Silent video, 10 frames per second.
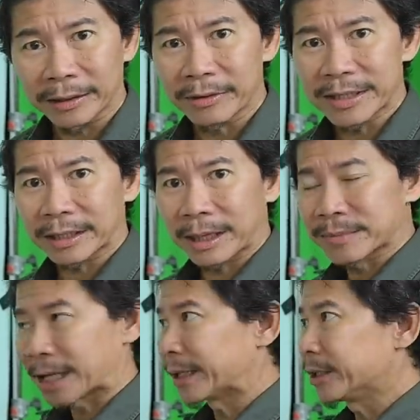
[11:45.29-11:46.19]
The reason I'm
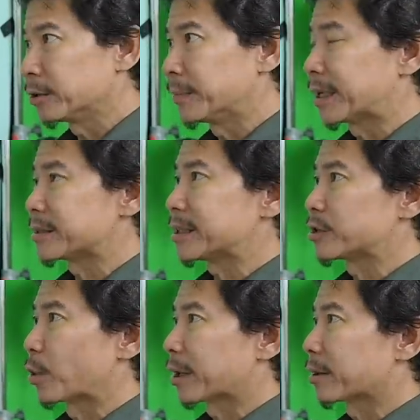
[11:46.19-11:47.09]
telling you, because
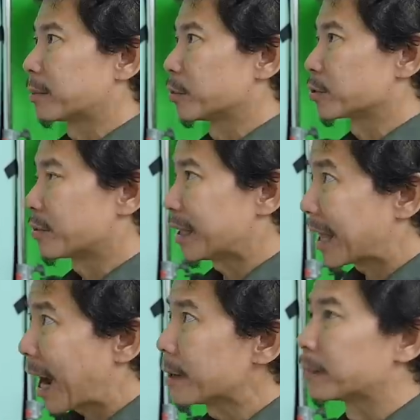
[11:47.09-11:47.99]
it's one of the most
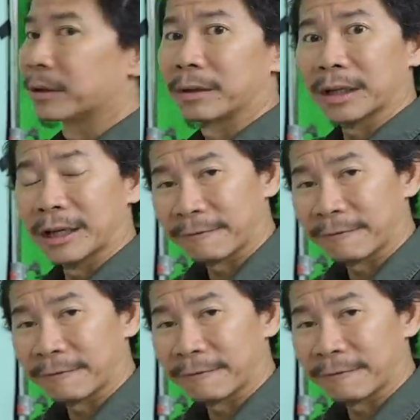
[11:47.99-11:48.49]
reliable,